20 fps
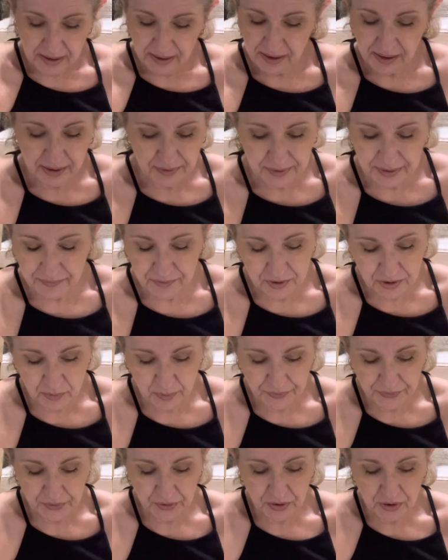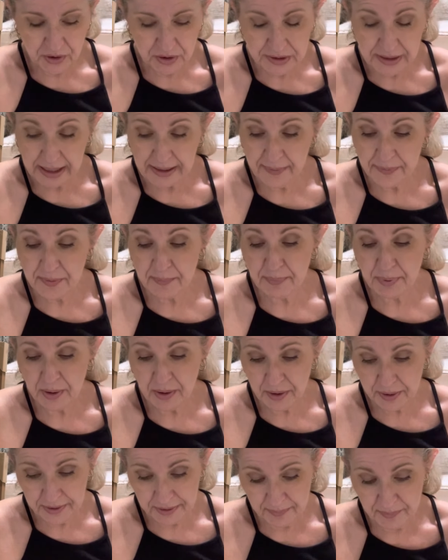I don't even know what they're called. And at the
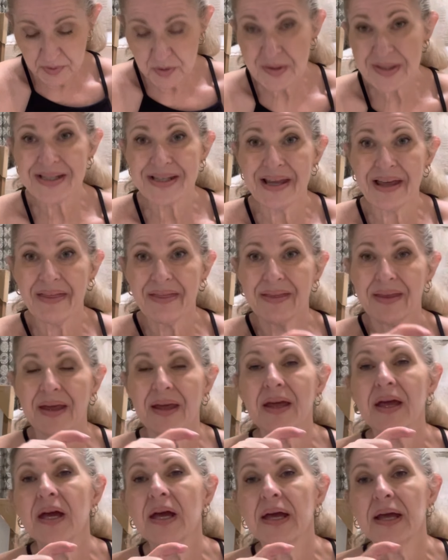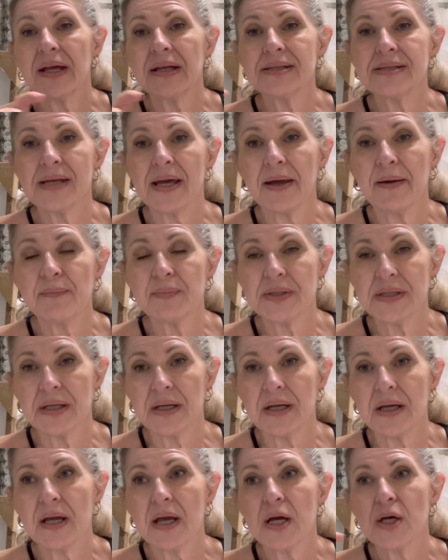bottom, there's nothing. It's
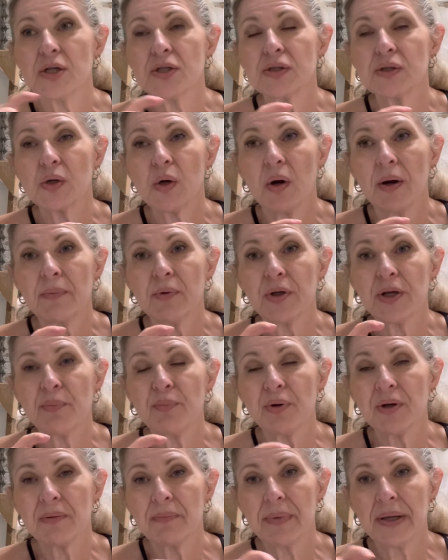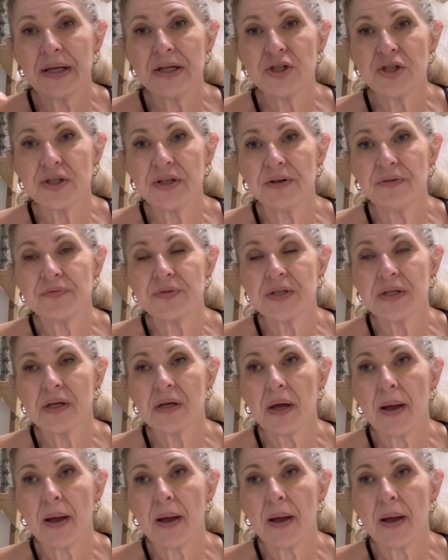empty. So I'm gonna put a makeshift,